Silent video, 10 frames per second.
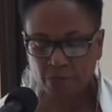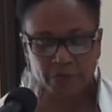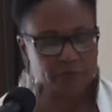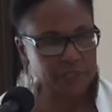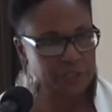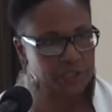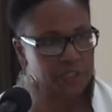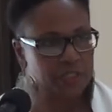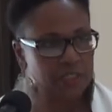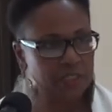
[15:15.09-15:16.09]
privilege
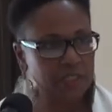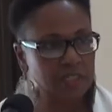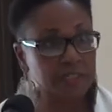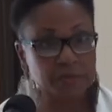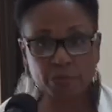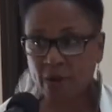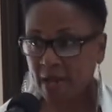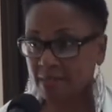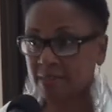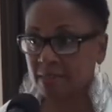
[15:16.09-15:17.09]
is a
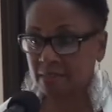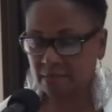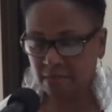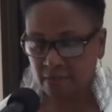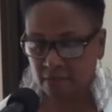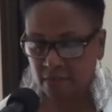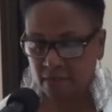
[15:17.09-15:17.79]
practice,